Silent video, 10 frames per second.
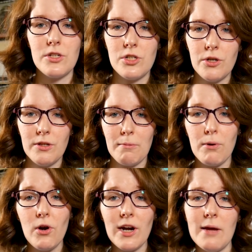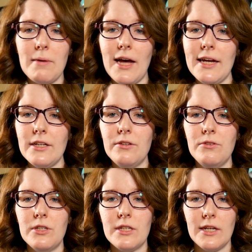So the program I
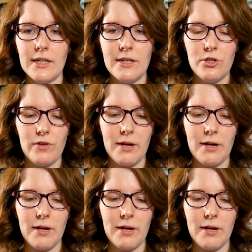used, because uh,